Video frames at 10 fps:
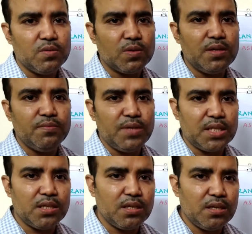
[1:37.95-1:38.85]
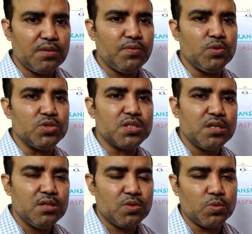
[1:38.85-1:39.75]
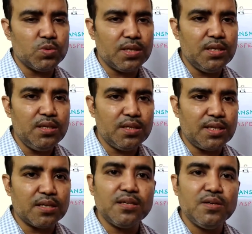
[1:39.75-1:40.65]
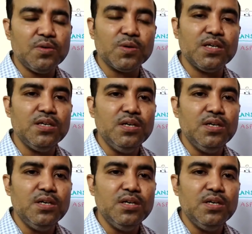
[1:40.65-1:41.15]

okay, when the air flows through the duct, okay.